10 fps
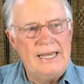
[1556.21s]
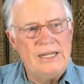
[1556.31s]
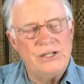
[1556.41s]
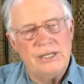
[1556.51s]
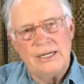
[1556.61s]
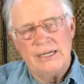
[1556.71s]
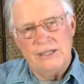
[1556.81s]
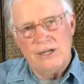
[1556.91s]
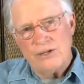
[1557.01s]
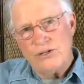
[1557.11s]
is that
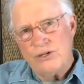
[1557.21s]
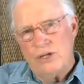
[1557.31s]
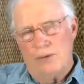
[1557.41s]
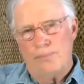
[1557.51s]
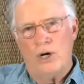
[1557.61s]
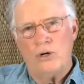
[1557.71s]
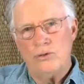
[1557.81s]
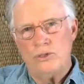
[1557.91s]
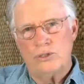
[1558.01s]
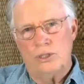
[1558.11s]
it doesn't
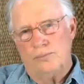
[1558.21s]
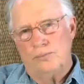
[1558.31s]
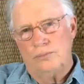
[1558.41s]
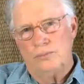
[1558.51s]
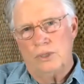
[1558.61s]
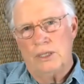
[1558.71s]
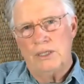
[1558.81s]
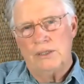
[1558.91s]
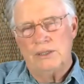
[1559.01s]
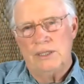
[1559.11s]
oppose them,
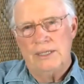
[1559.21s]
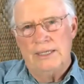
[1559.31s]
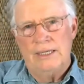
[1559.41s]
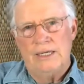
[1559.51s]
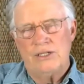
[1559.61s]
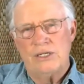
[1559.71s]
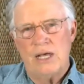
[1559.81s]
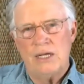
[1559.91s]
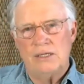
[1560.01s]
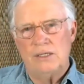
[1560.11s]
right? It's
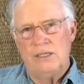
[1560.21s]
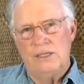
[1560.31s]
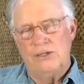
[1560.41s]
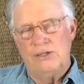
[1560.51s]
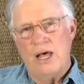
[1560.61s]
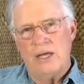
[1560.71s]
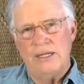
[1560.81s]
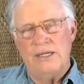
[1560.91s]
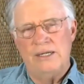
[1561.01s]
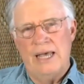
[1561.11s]
not, it's not
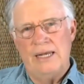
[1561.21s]
in